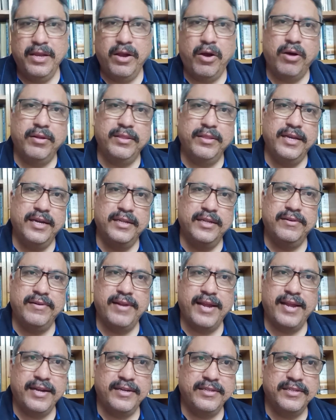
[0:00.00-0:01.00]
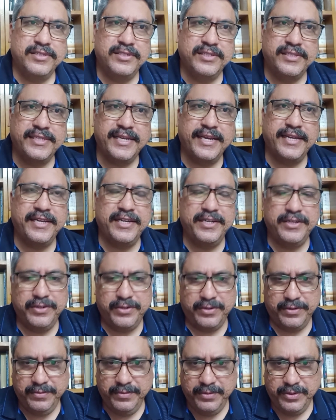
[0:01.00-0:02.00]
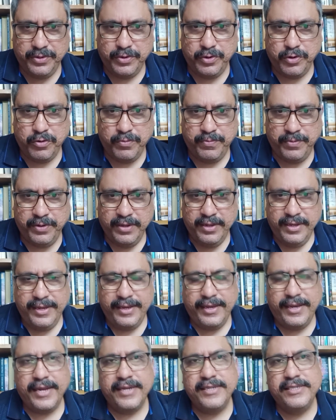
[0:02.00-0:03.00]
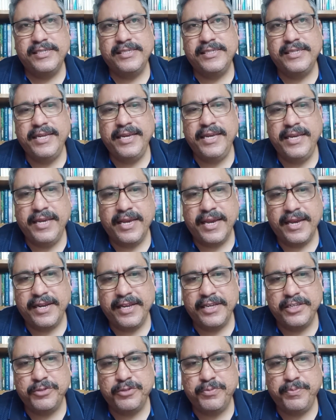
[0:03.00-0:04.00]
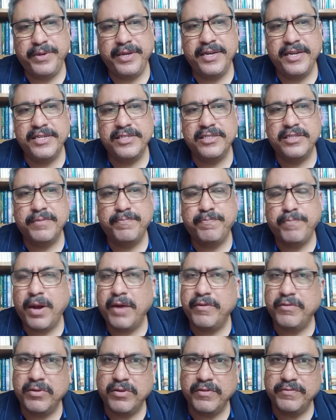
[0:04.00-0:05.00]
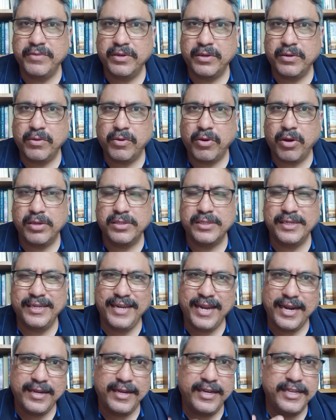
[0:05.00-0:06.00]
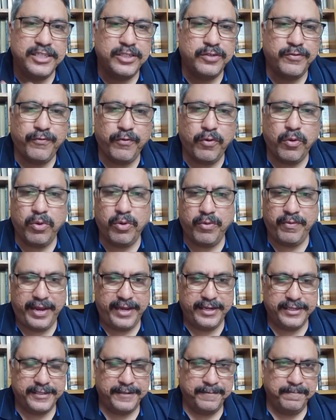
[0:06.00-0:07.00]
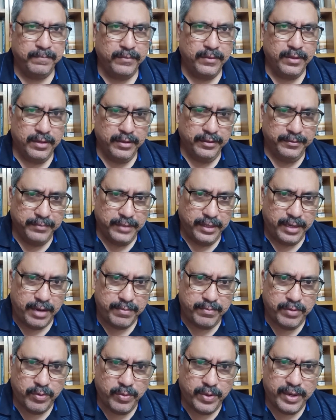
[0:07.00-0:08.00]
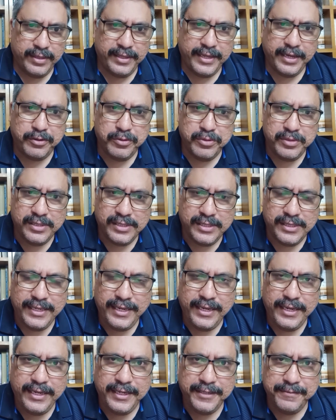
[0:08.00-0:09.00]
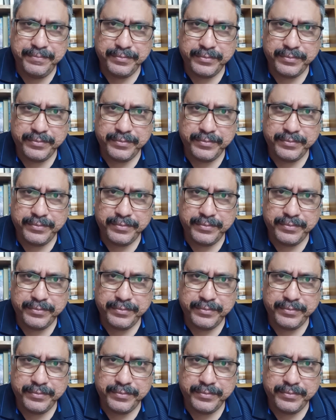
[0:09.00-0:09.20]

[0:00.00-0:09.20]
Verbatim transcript: On the other hand, the second group can see and experience the power of the cross in at least four ways. Number one, they could see